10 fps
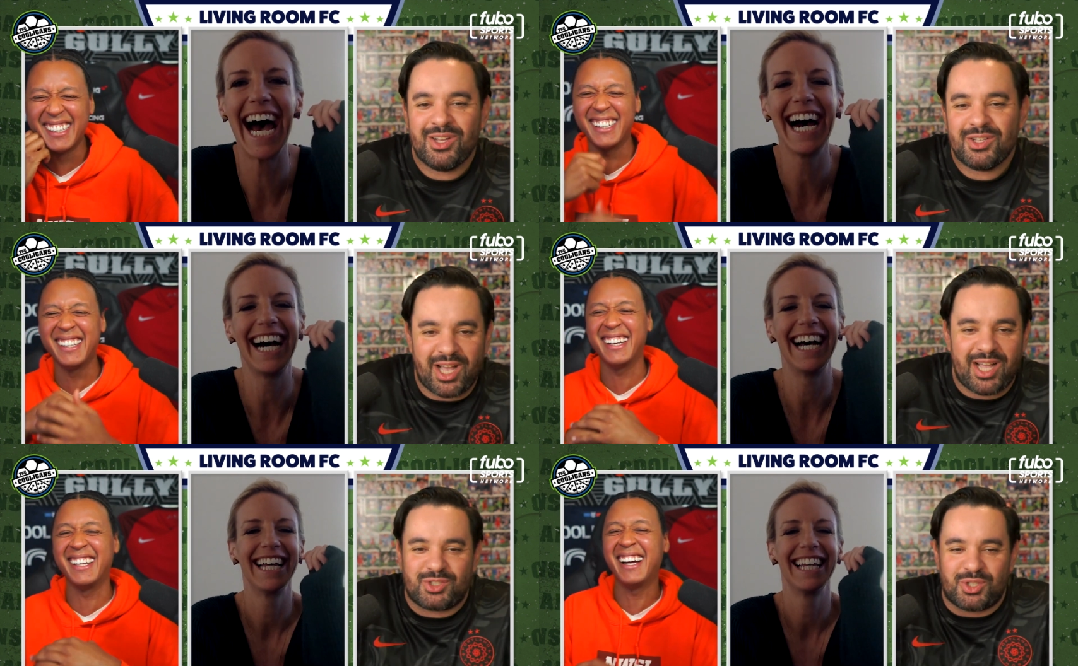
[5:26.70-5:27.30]

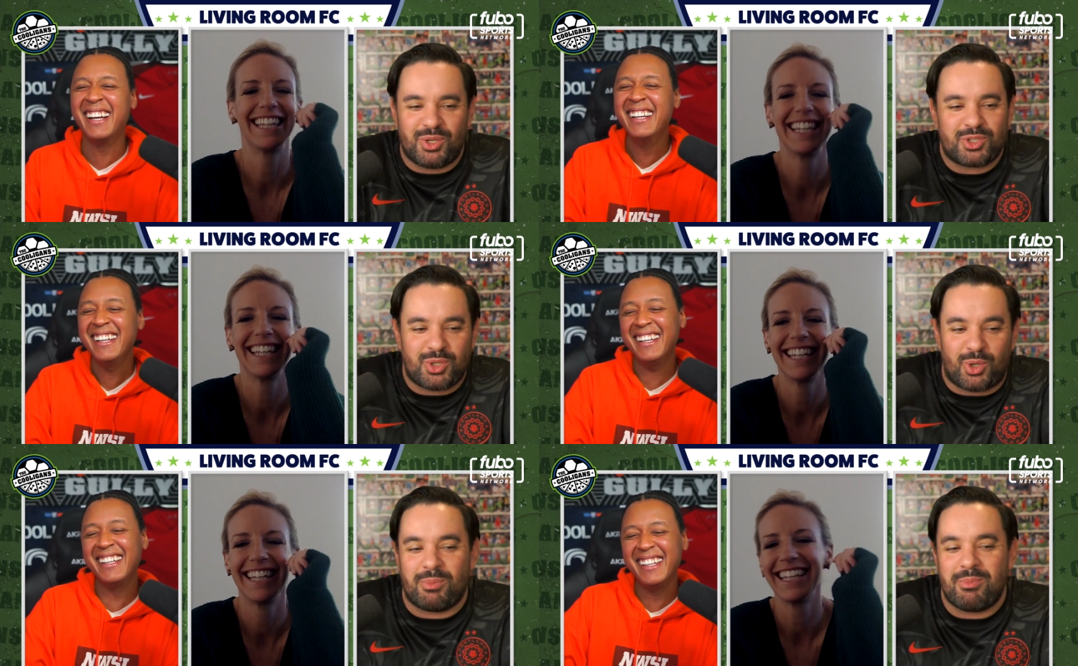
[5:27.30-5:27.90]
Speaker 1: that you know she's
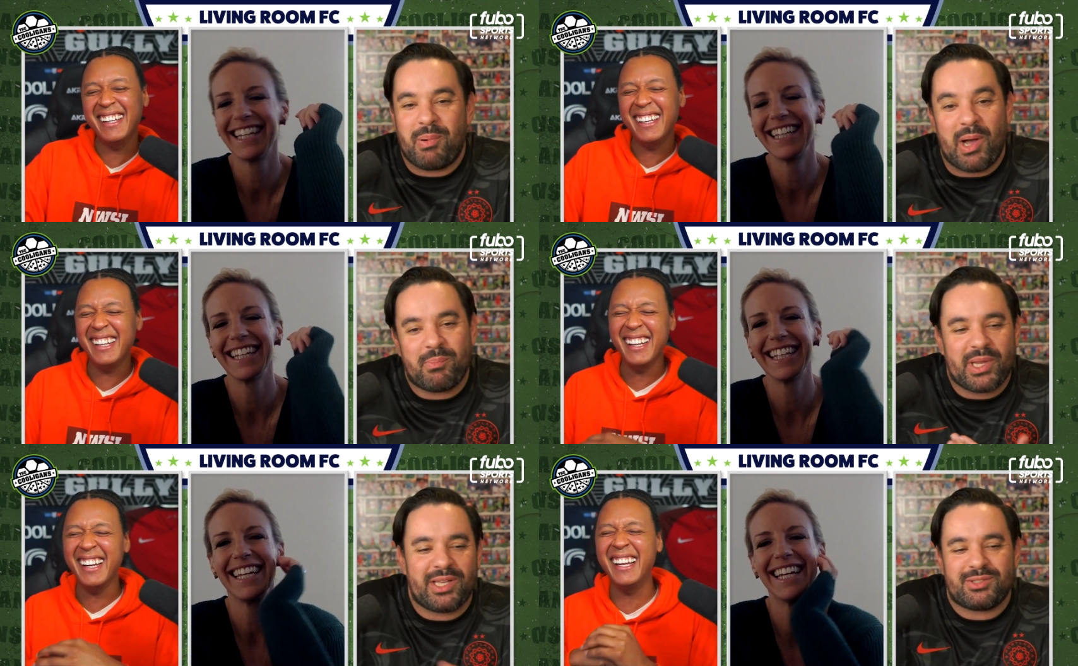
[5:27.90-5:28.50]
holding my
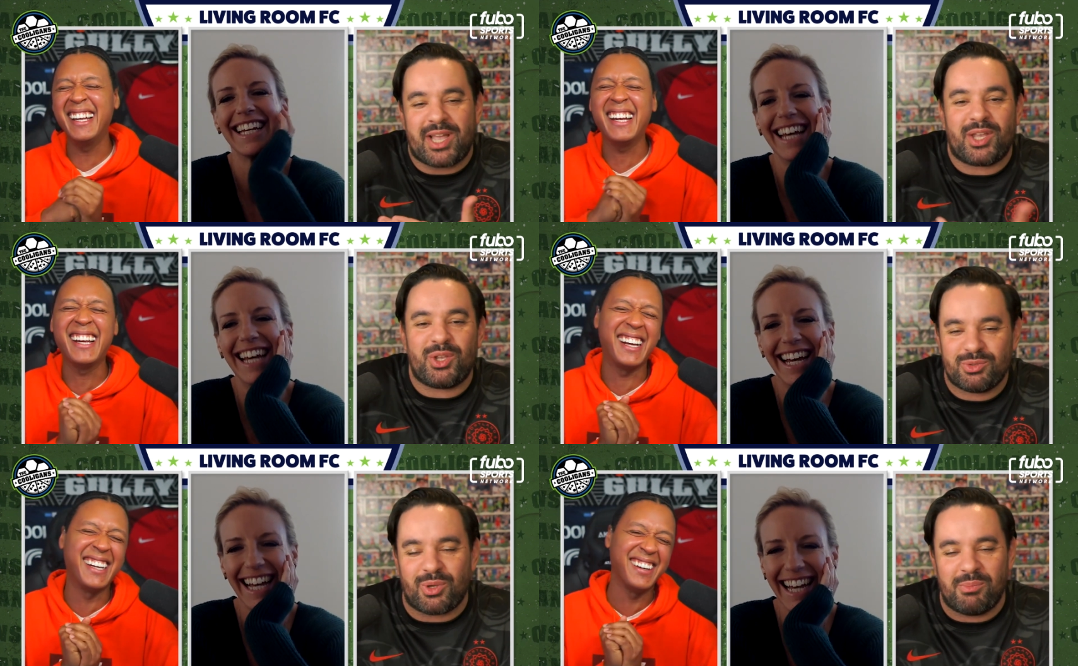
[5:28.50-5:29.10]
puppy. Thank
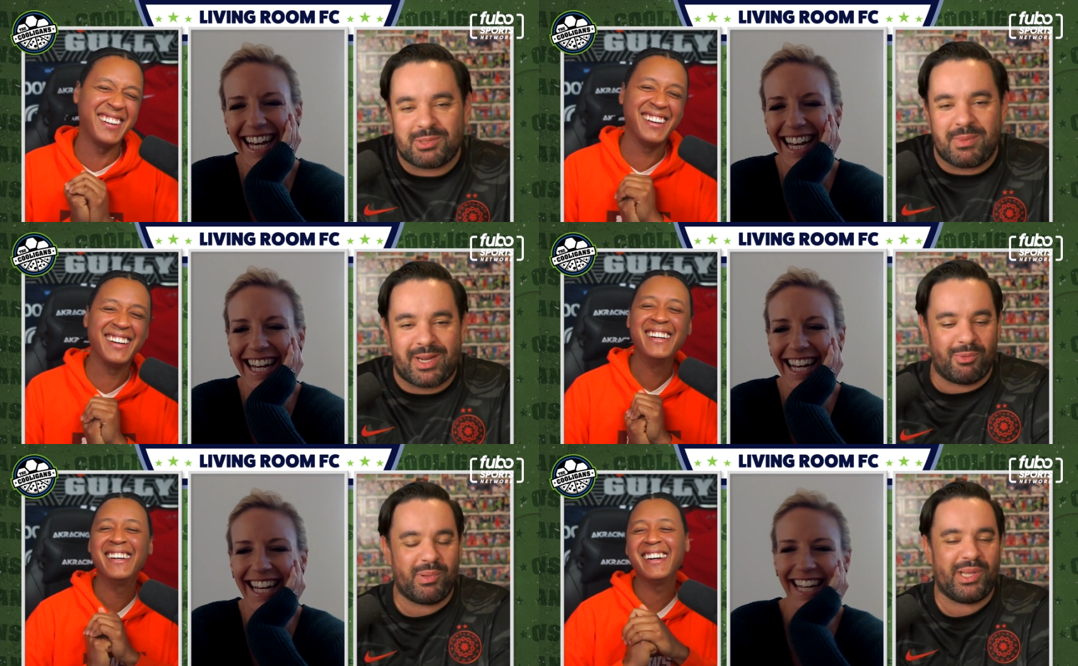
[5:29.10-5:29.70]
you so much, Megan
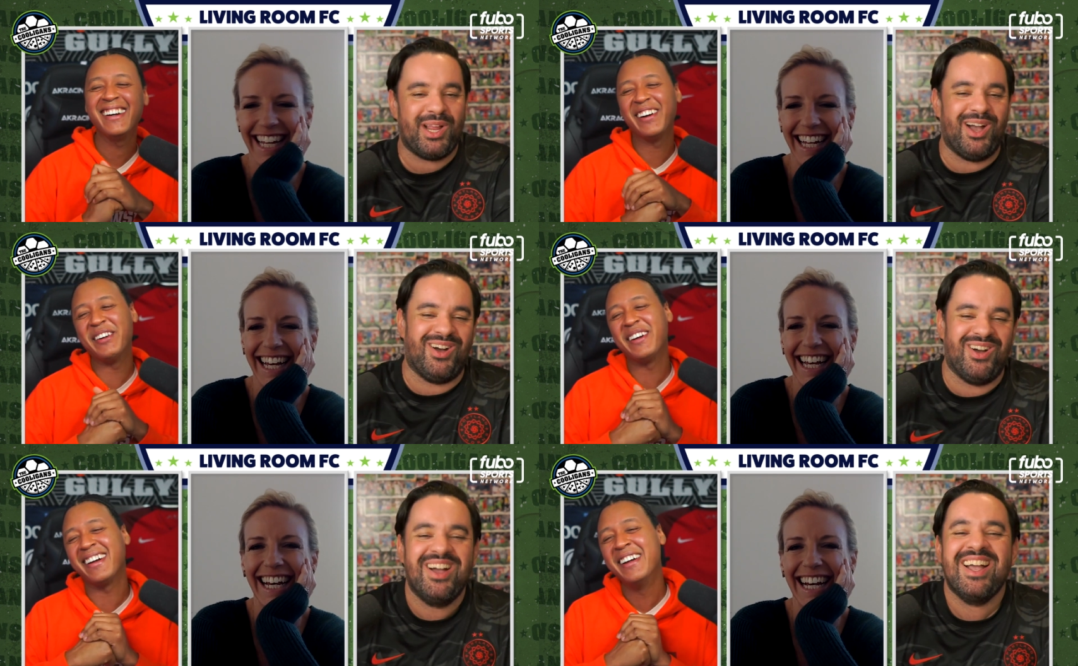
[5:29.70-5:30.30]
Rapinoe.
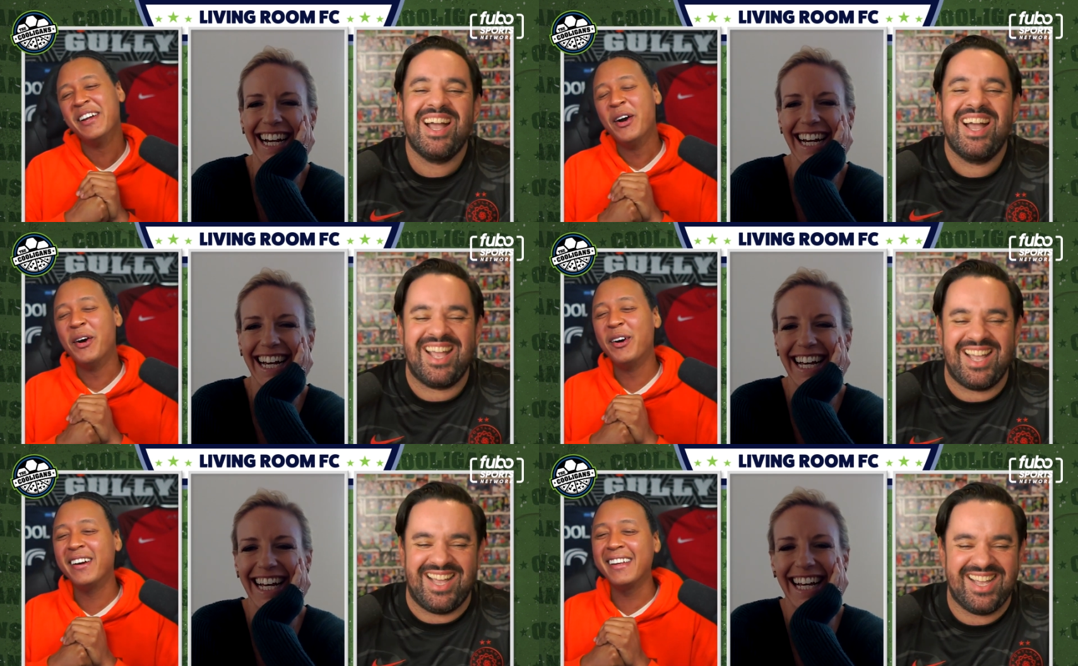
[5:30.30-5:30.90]

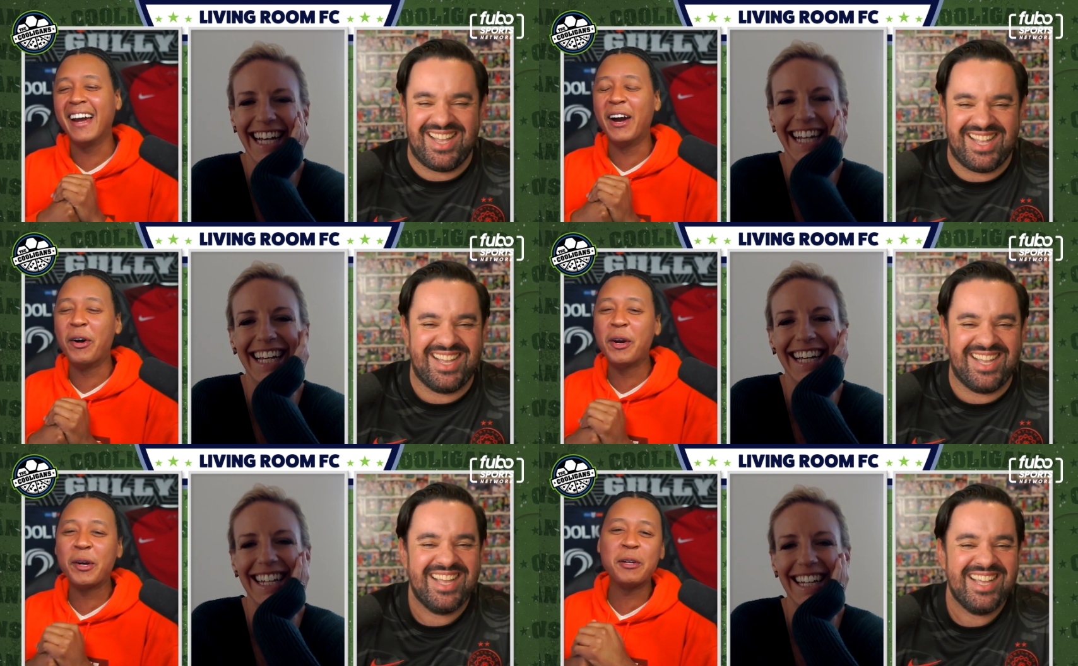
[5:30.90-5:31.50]
Speaker 2: well,
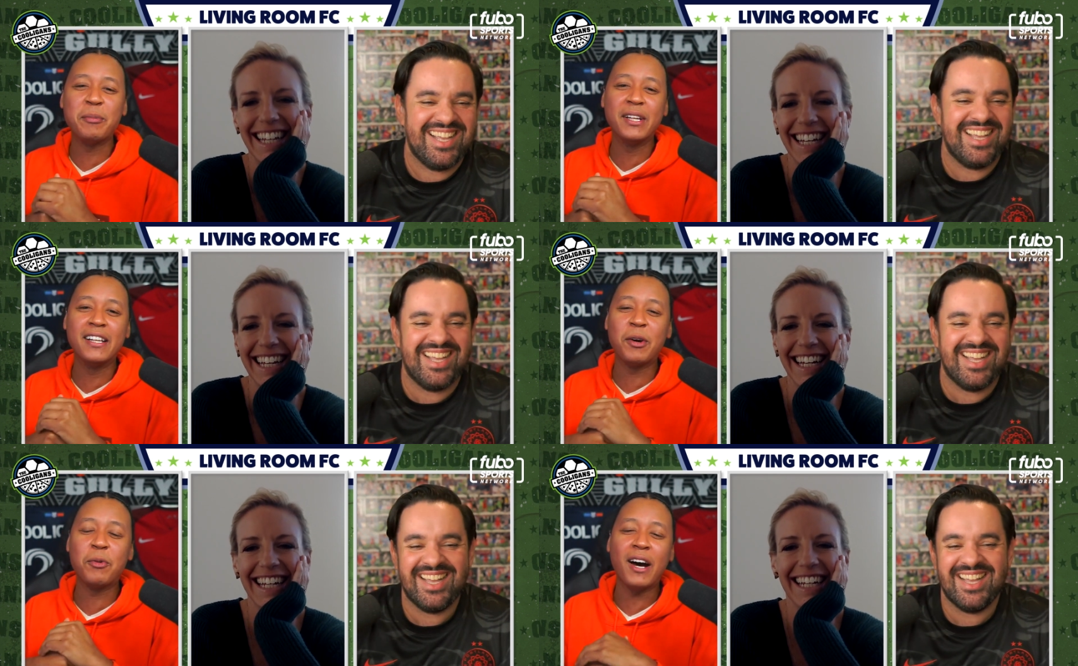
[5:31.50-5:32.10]
yeah, or it could have
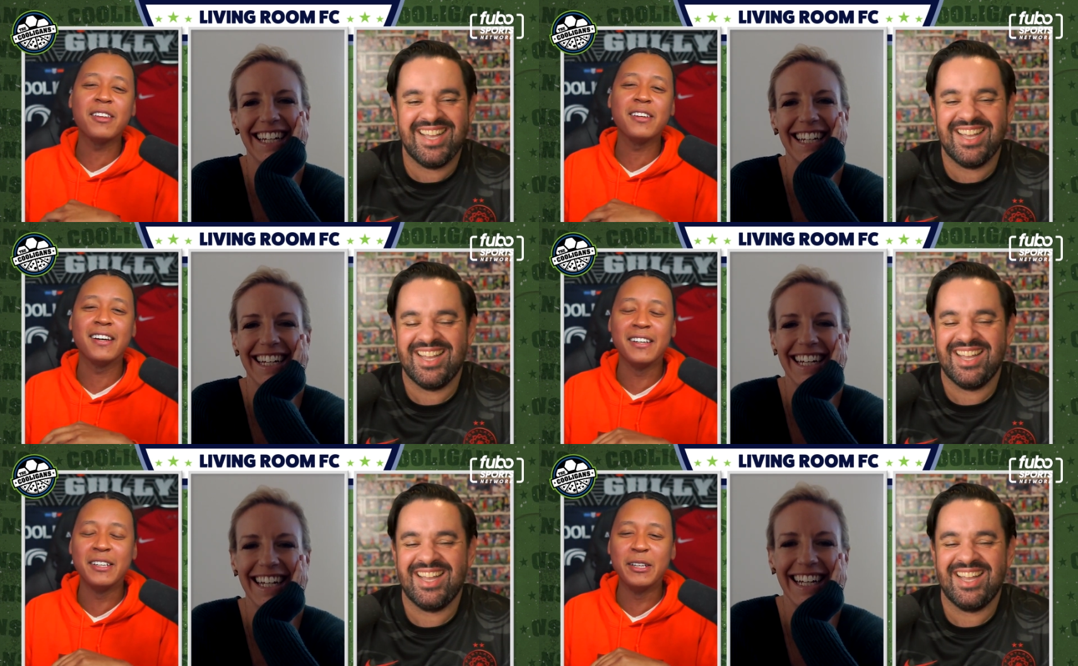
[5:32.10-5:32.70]
been like, wow,
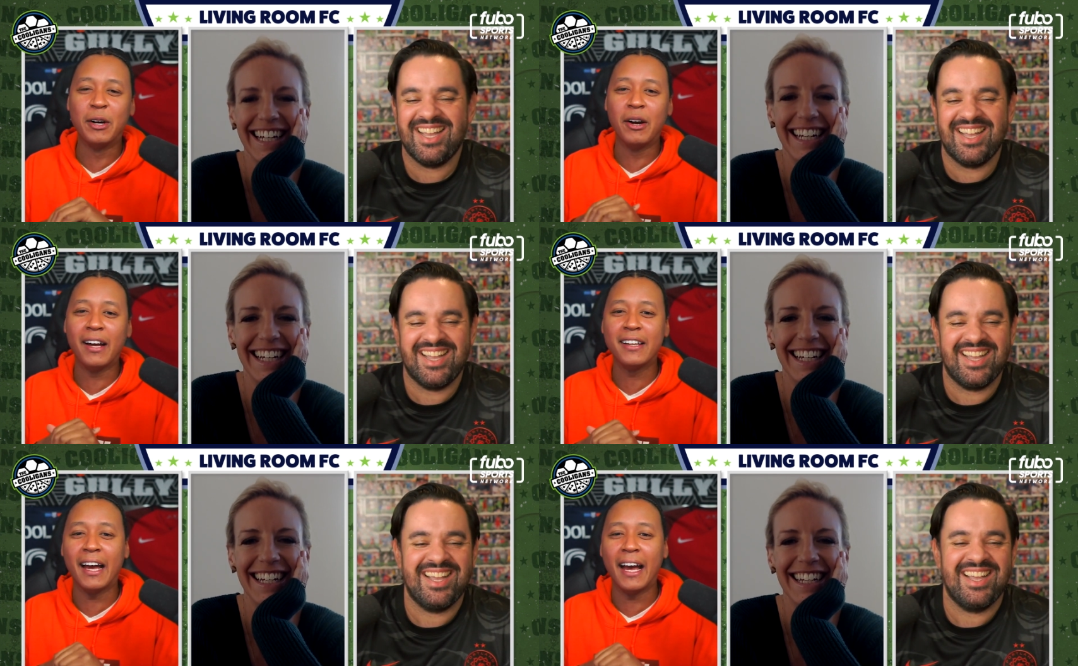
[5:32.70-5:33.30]
uh, you know,
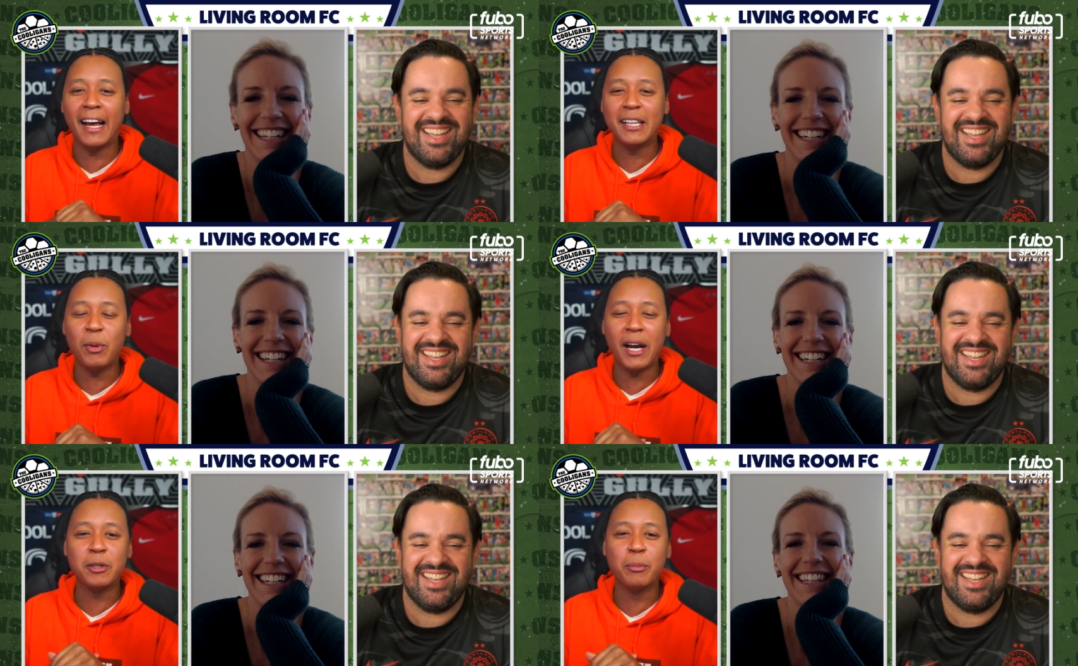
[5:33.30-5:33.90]
I, Aly
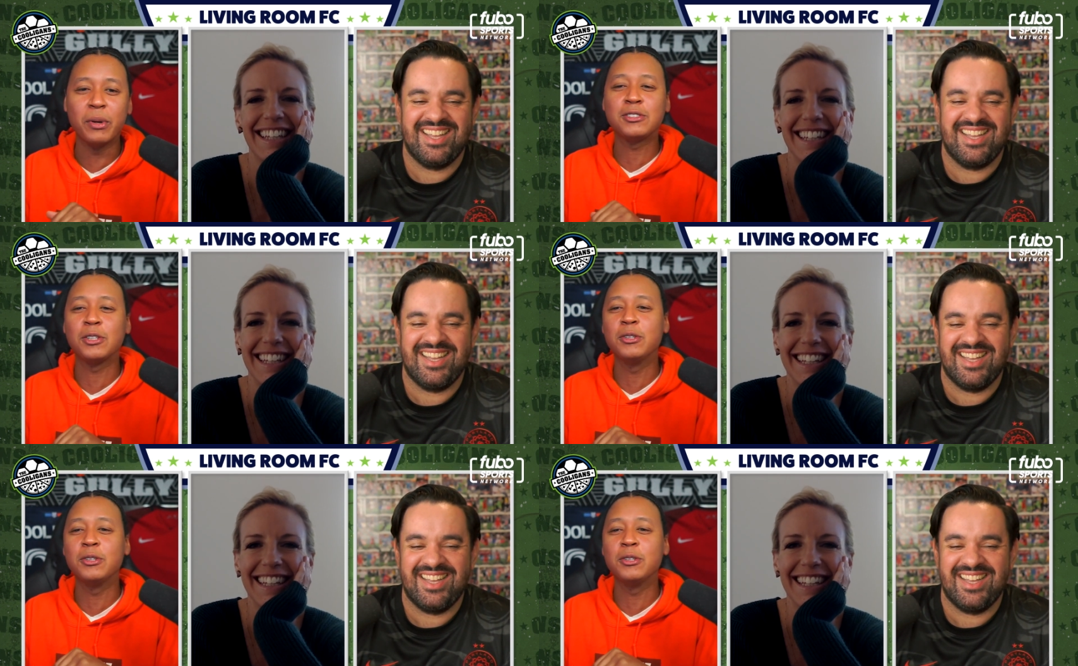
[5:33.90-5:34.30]
Wagner breaks the